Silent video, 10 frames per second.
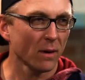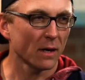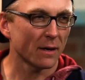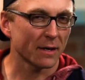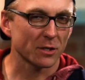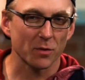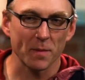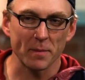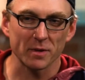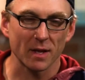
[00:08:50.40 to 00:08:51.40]
why don't I just
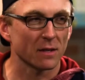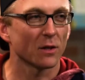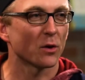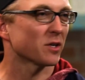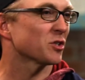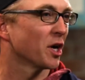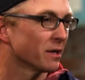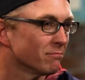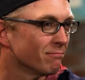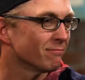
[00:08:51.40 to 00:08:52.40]
remember that the Lord is good?
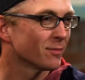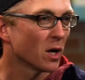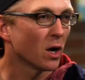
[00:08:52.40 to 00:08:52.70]
I'll help you.